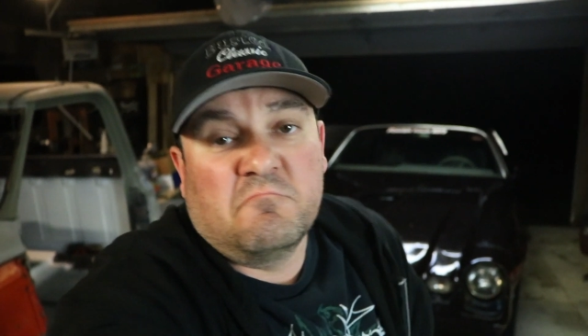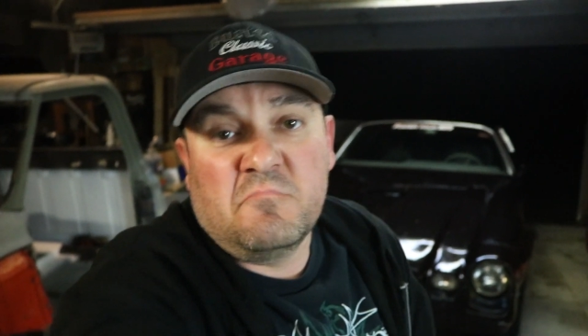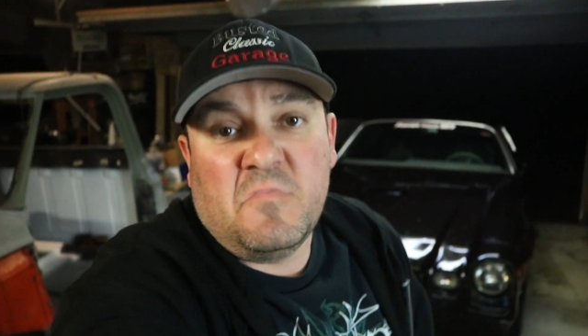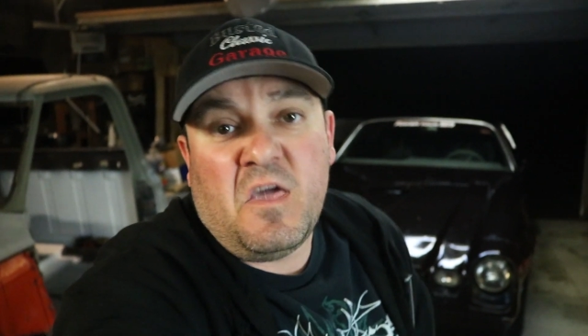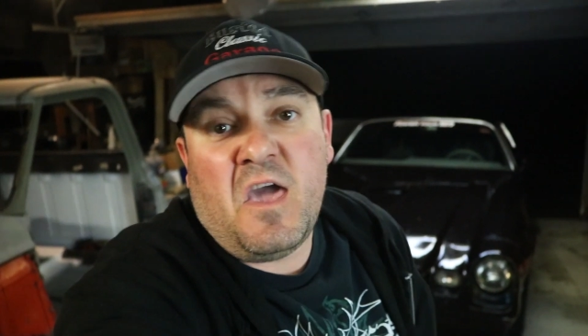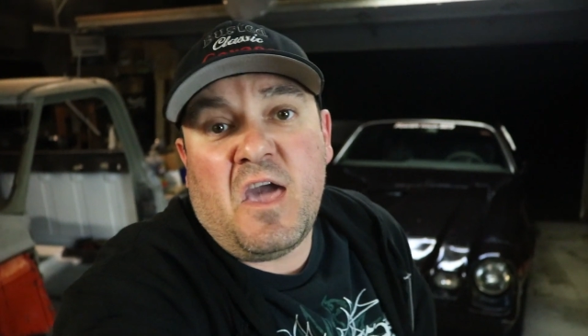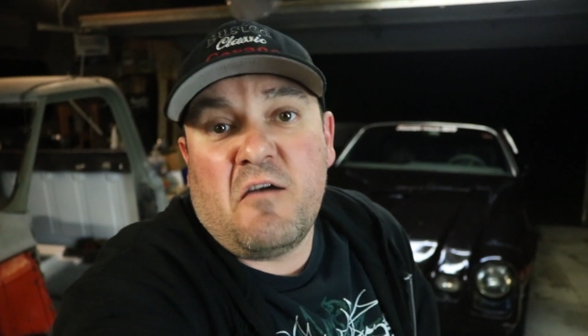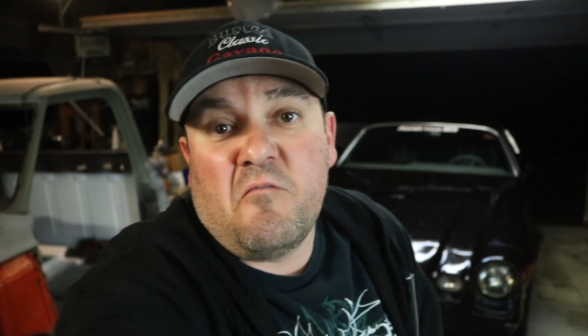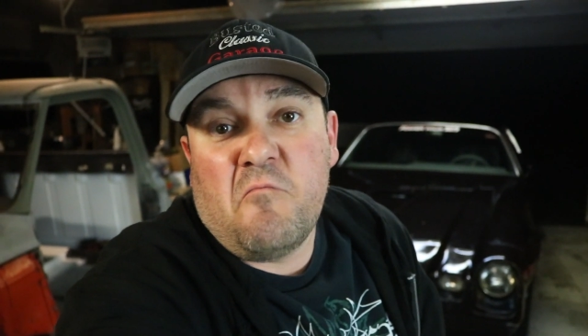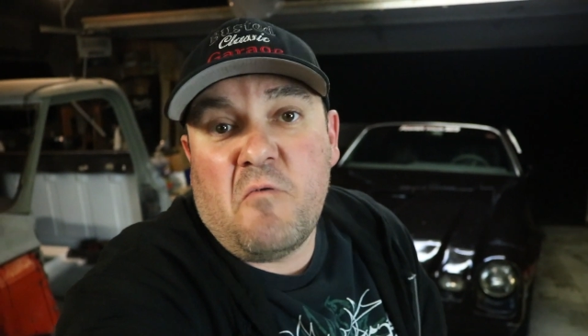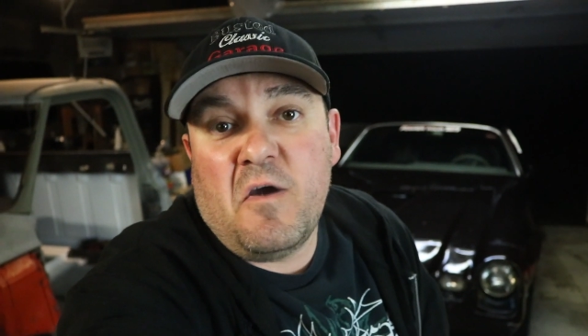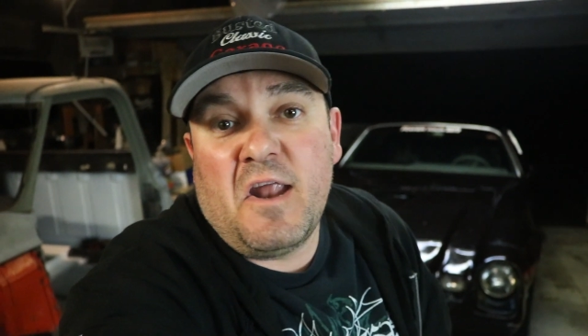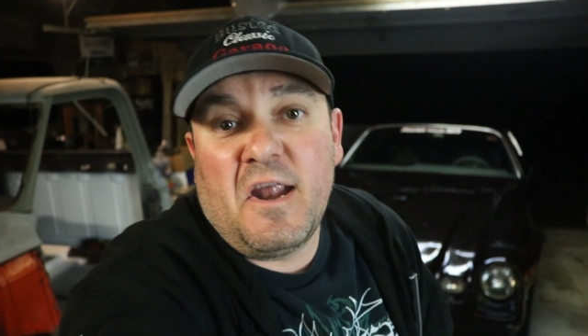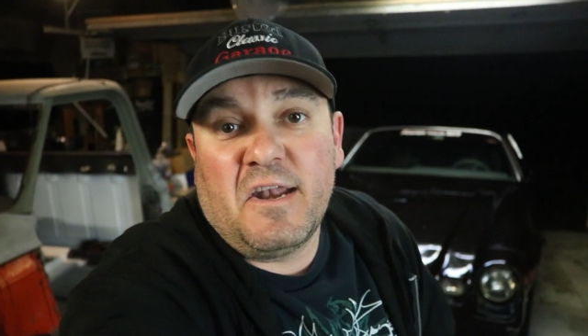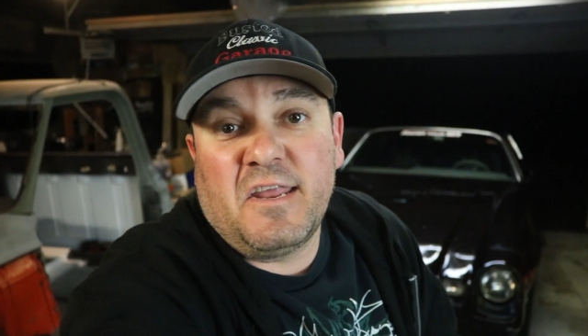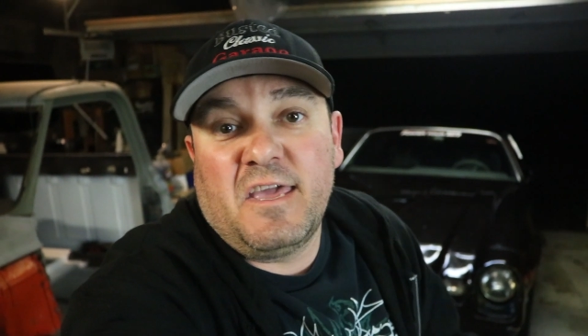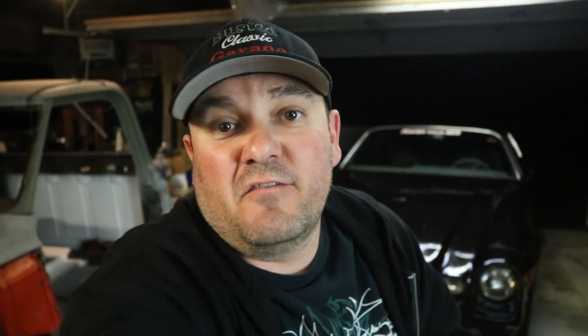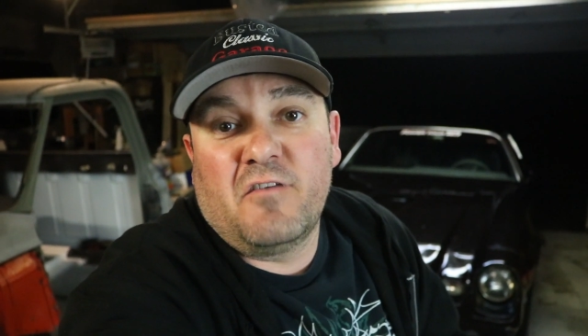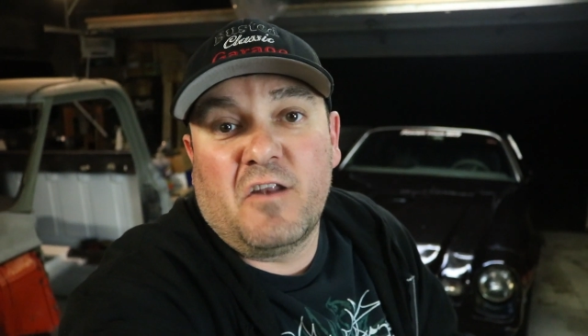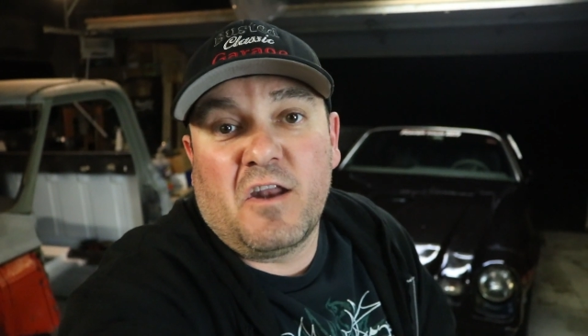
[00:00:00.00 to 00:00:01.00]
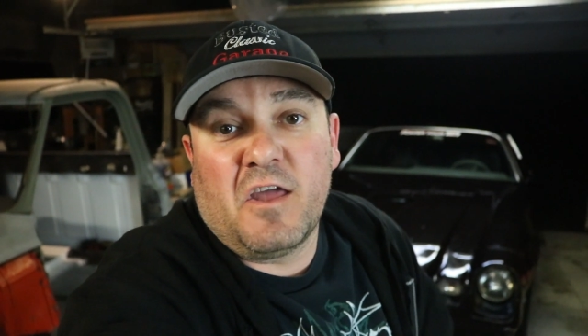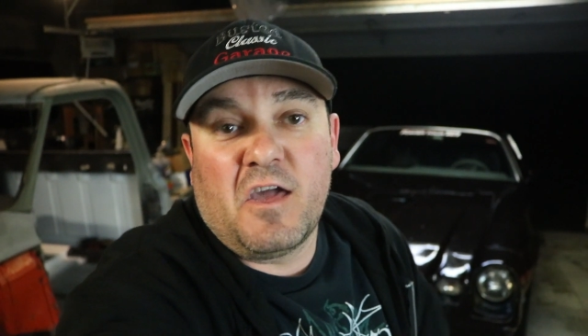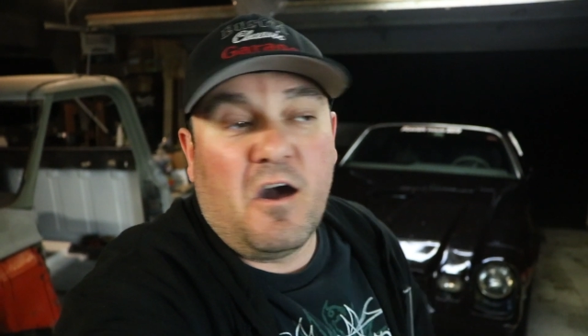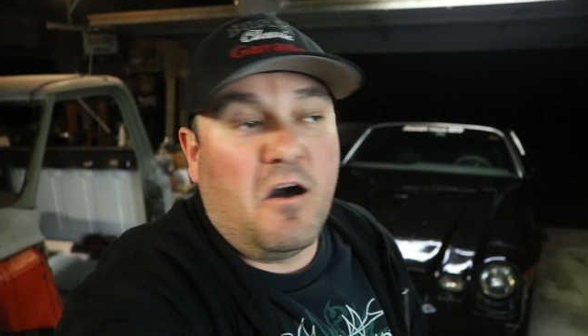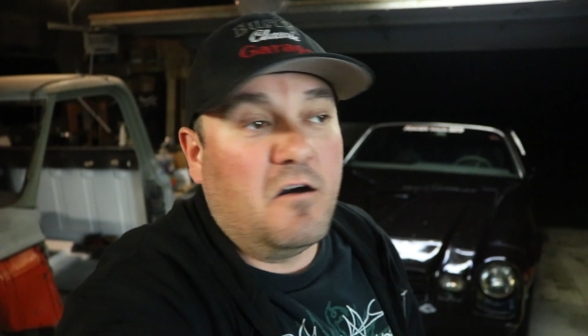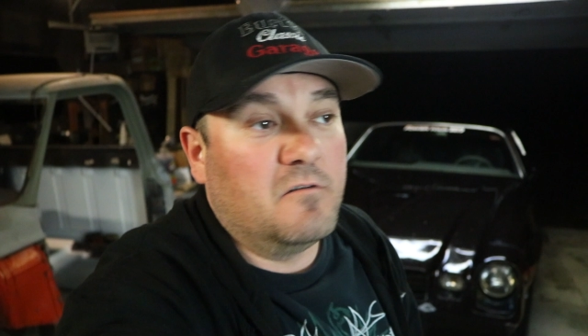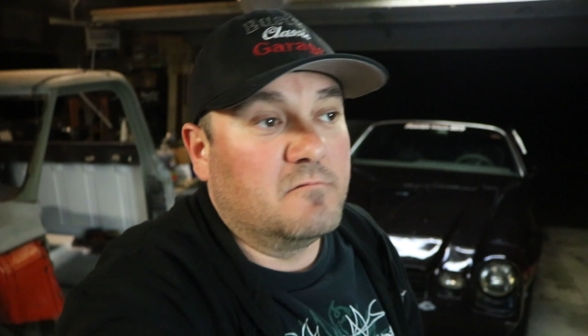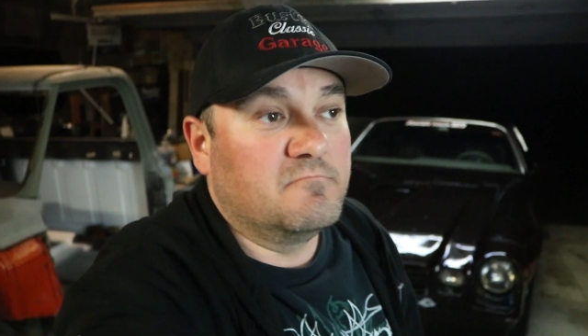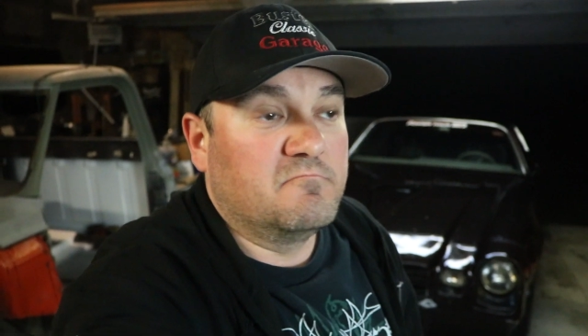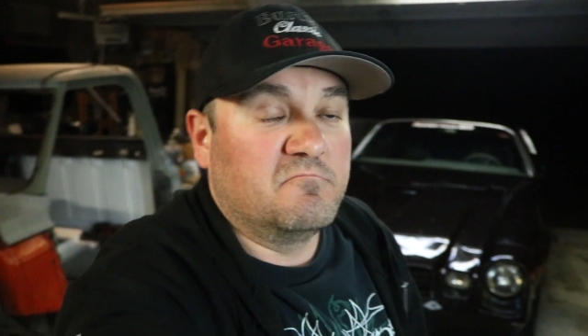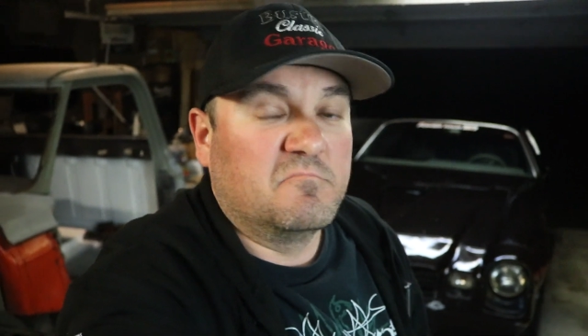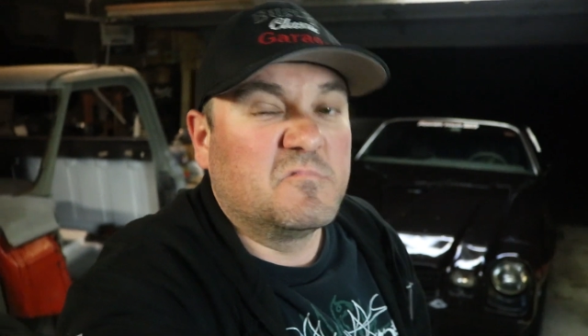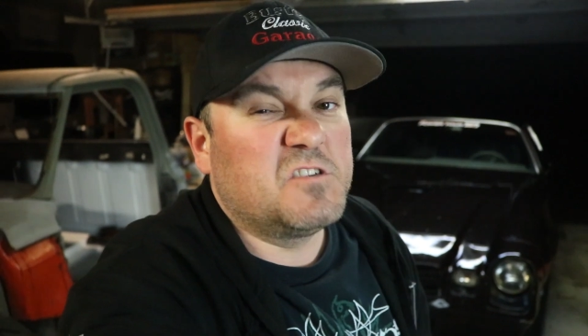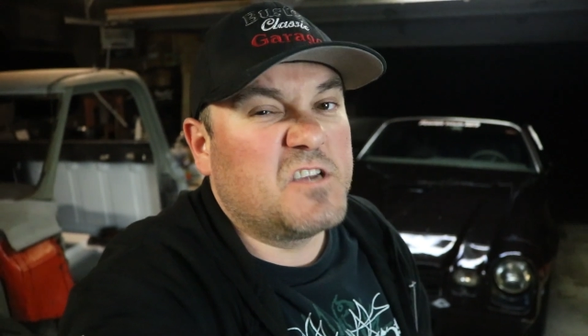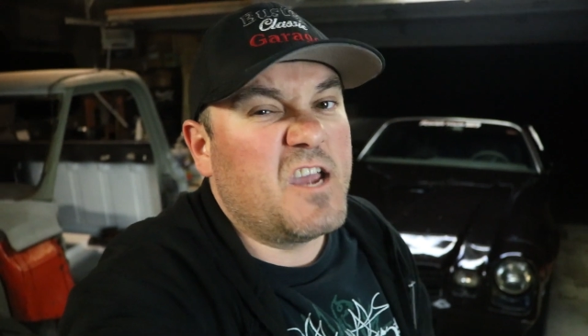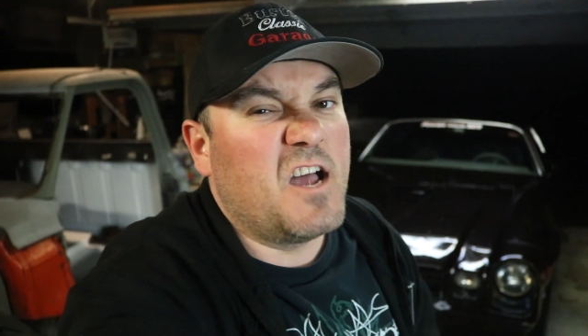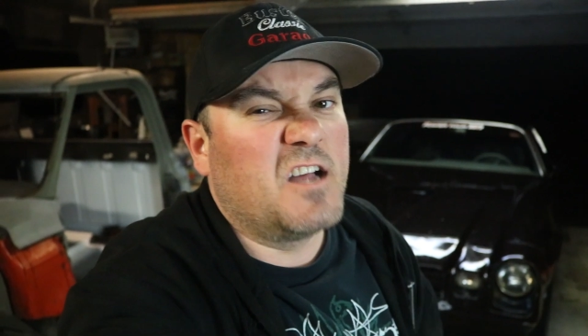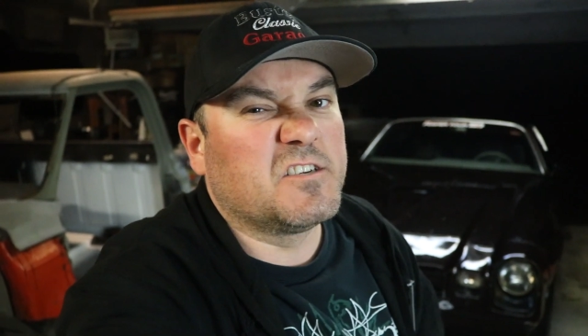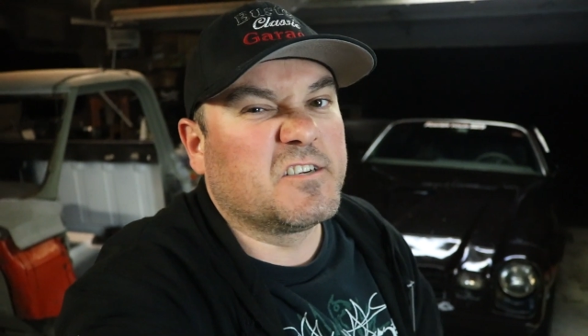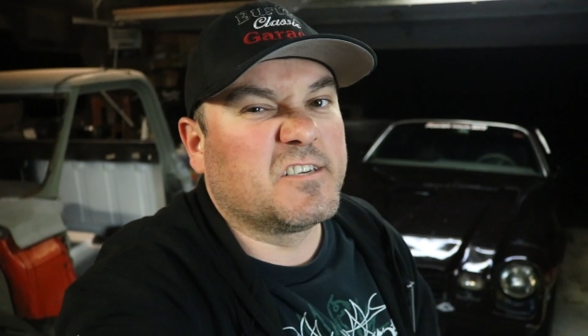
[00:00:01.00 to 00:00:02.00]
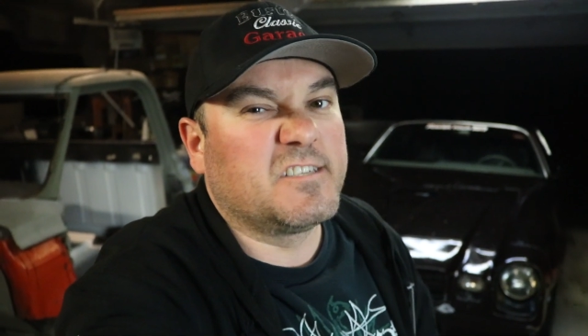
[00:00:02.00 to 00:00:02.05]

why not give it a go? Challenge